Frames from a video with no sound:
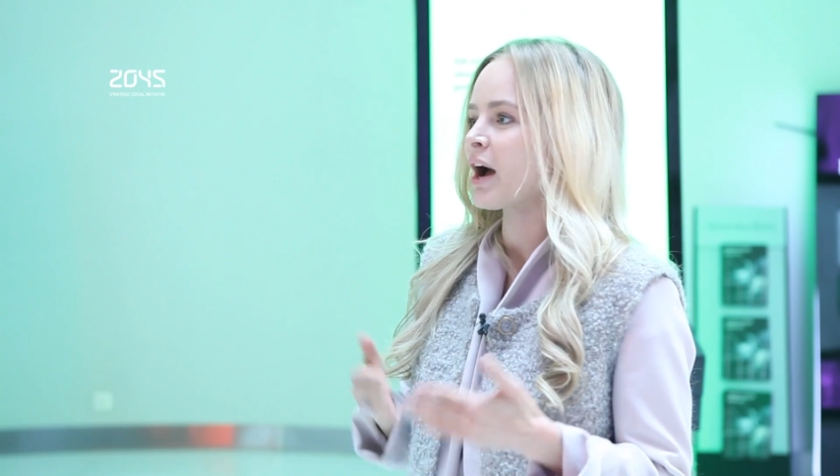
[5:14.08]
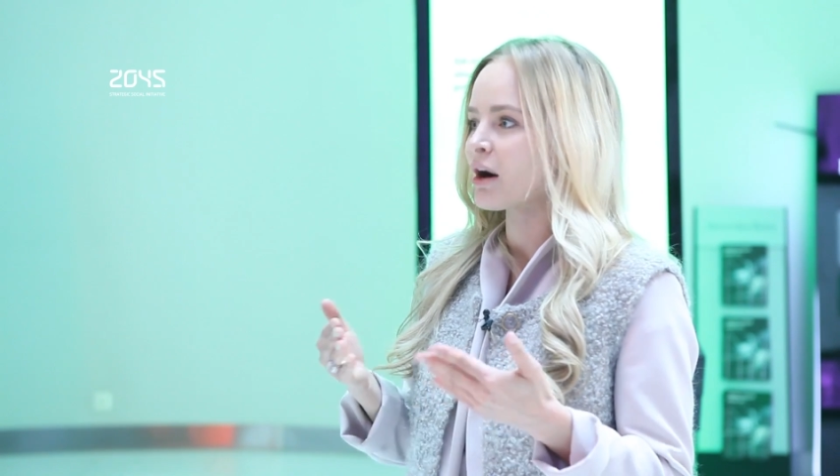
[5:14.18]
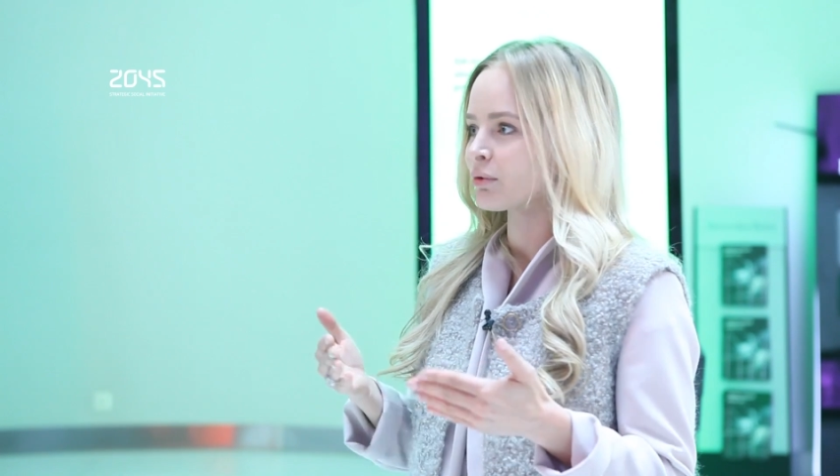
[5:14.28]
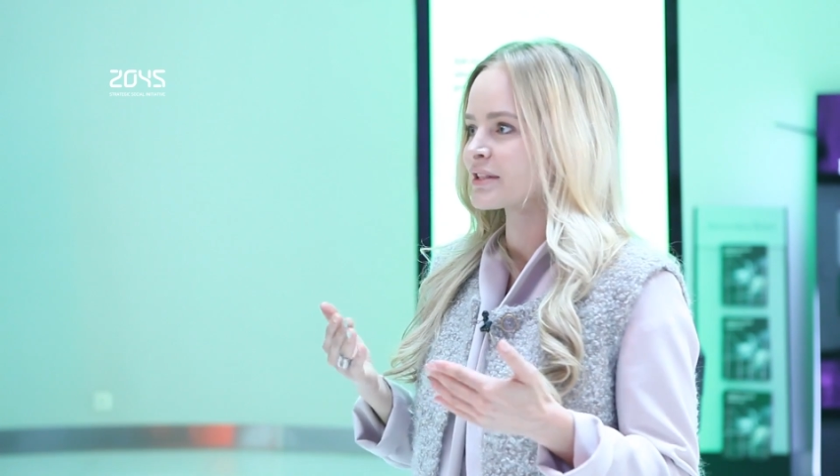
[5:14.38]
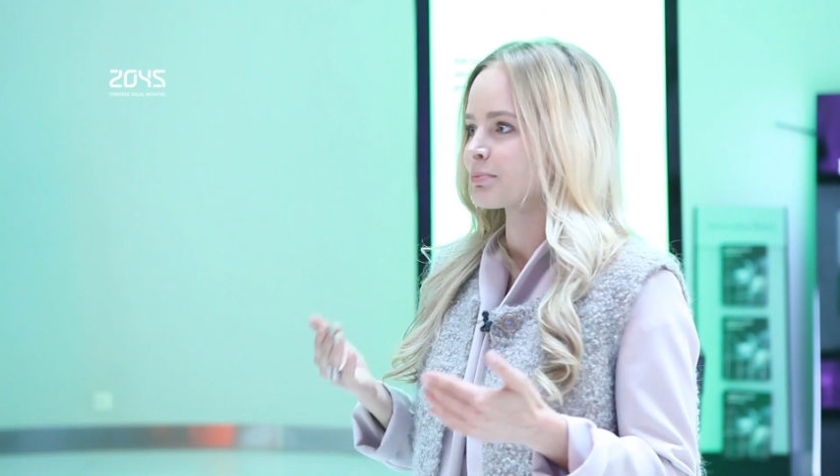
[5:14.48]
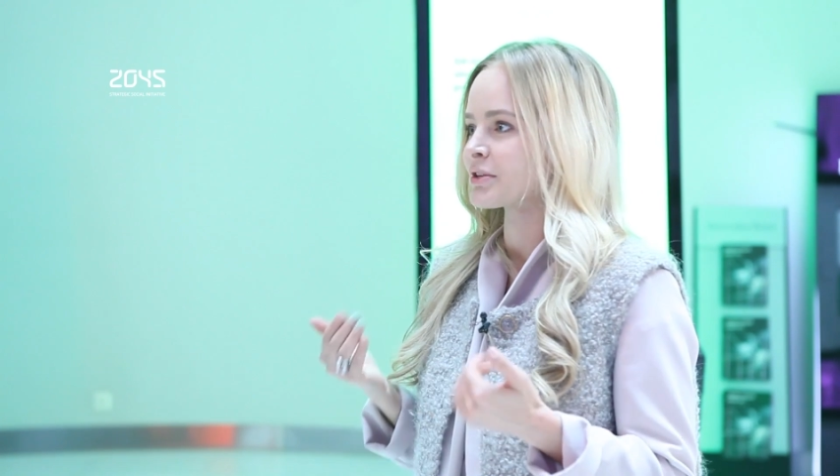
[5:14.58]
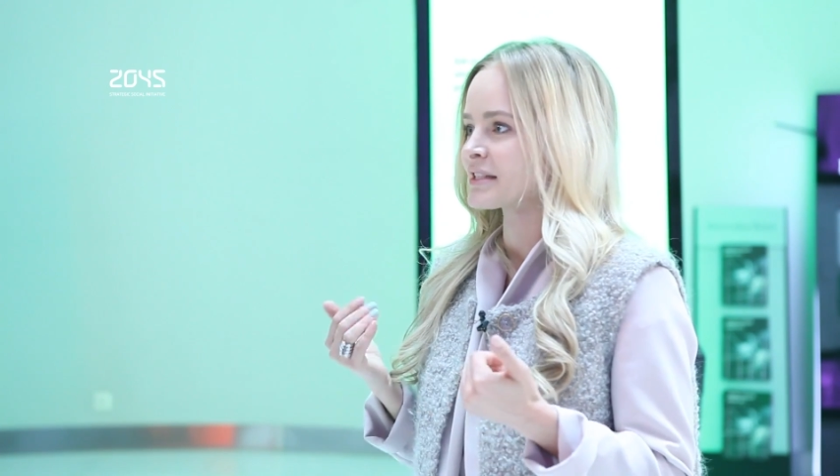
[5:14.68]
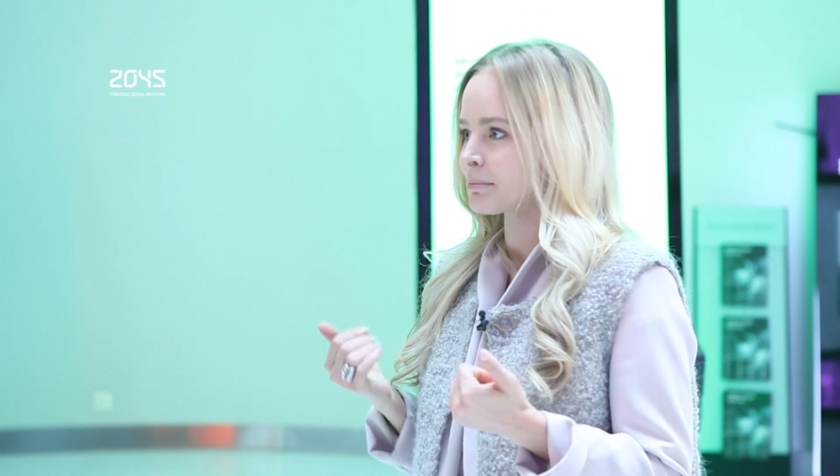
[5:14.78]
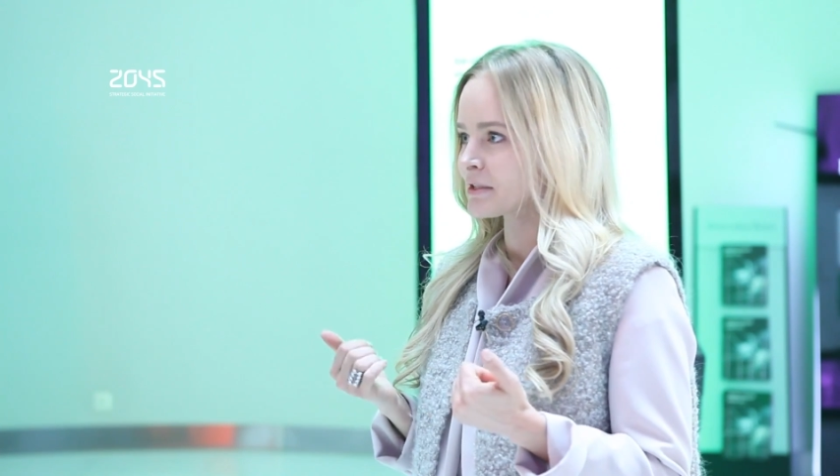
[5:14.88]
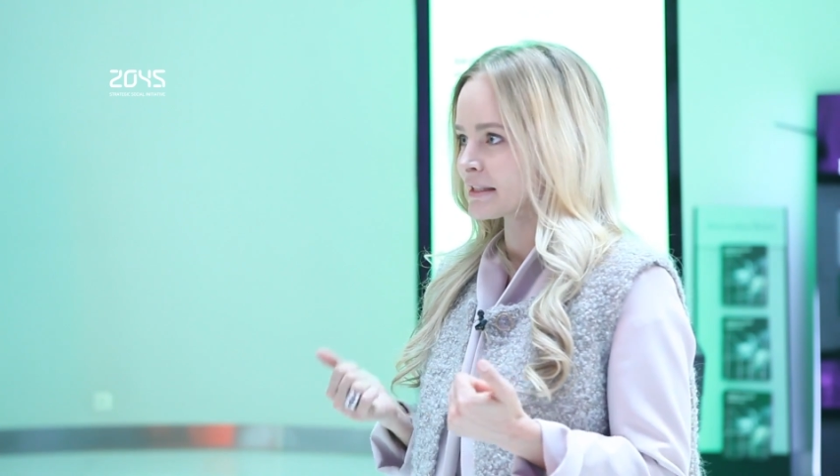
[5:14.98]
how it's
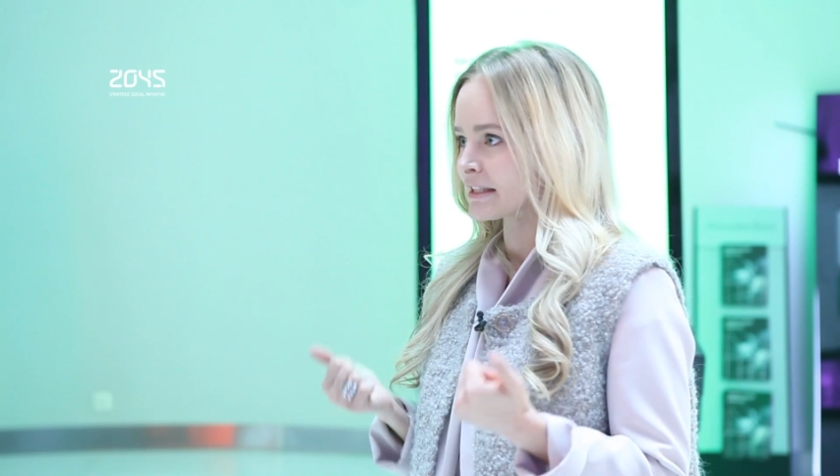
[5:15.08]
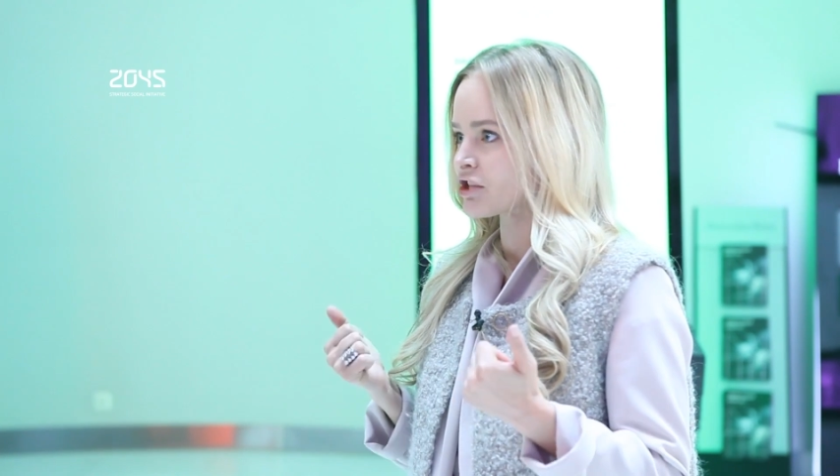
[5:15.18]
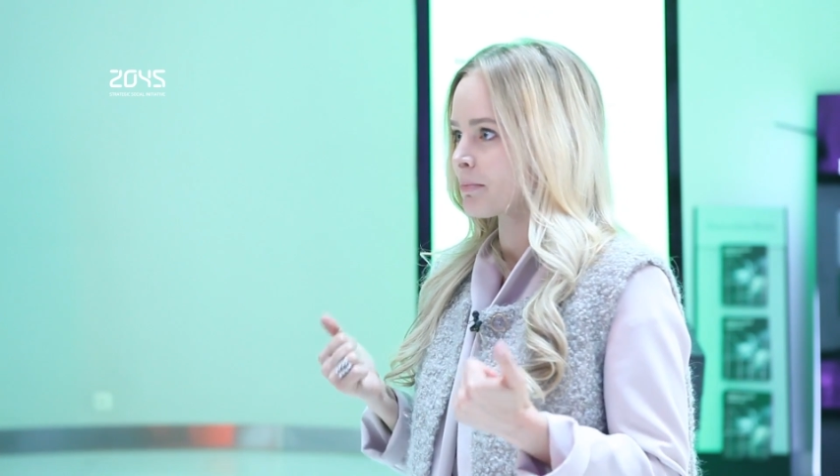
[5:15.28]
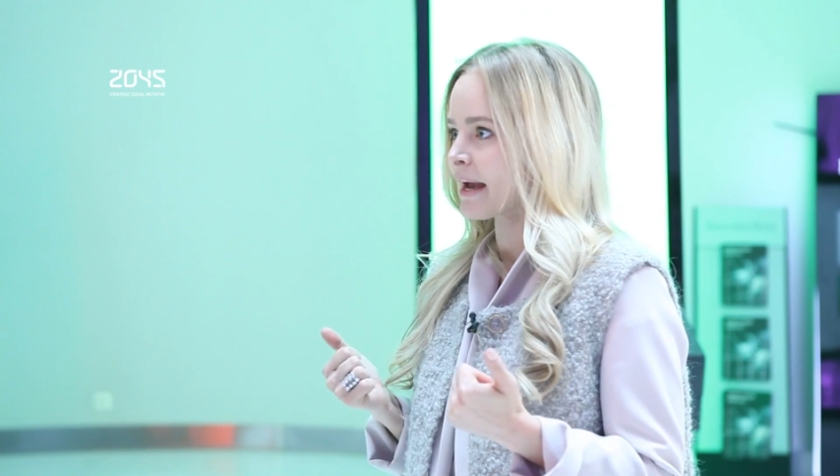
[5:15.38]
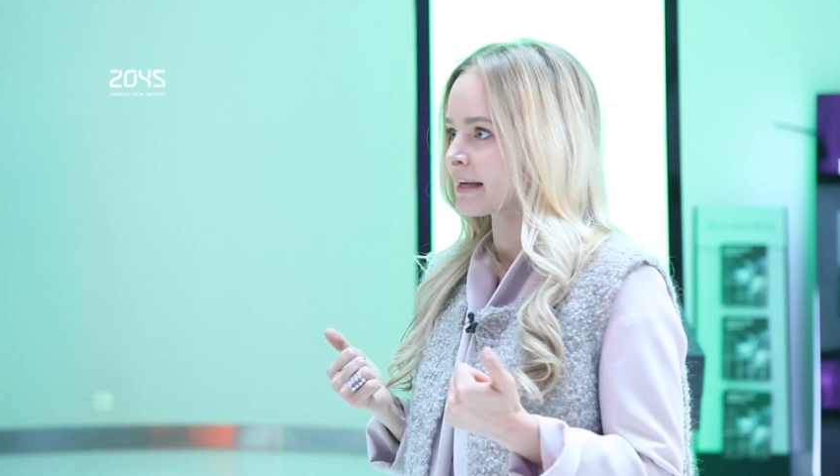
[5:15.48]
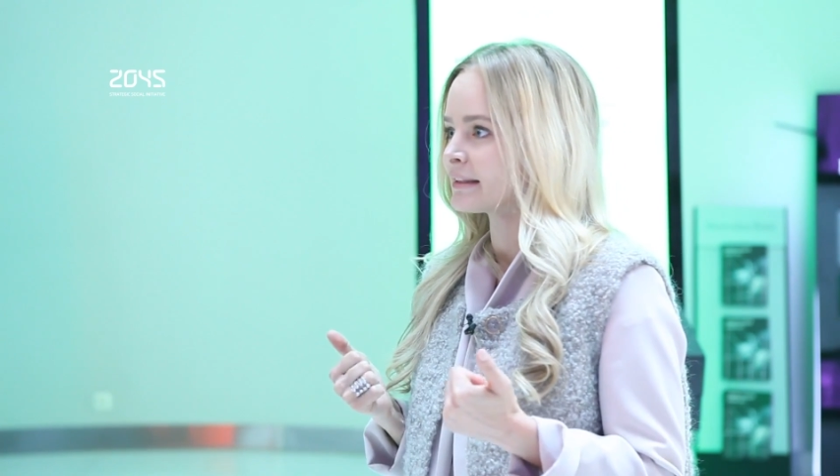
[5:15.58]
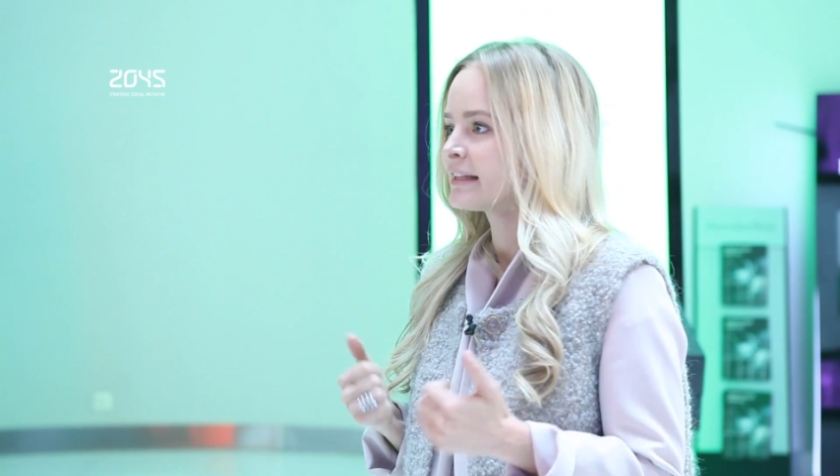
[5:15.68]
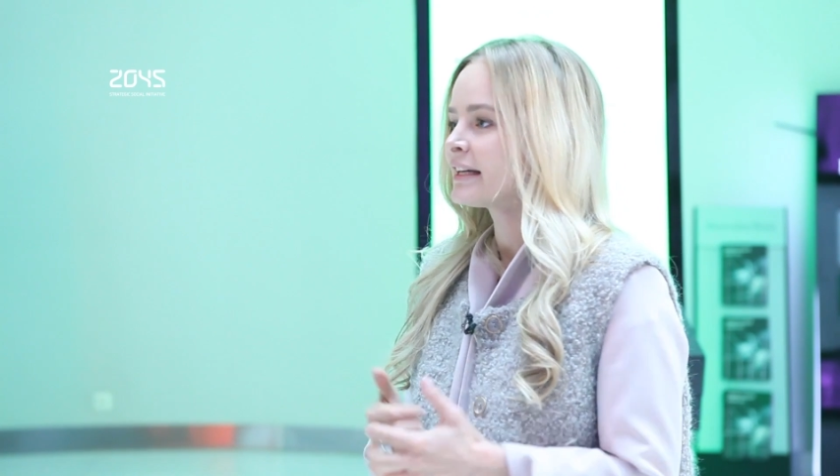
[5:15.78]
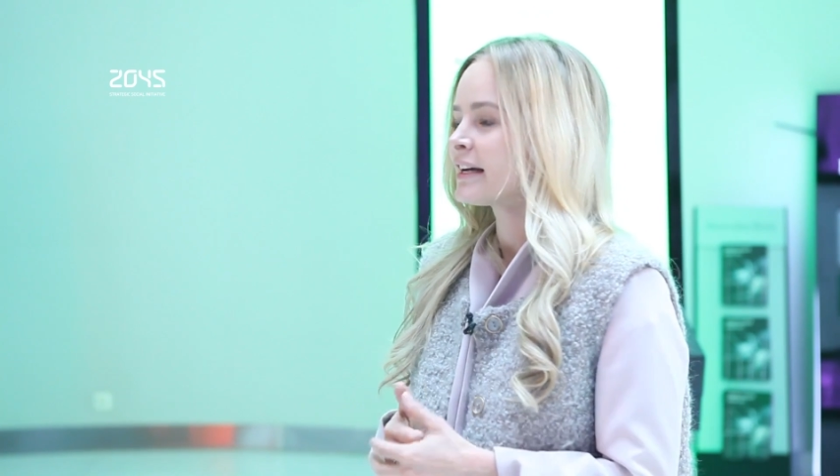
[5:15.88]
percepted in Japan.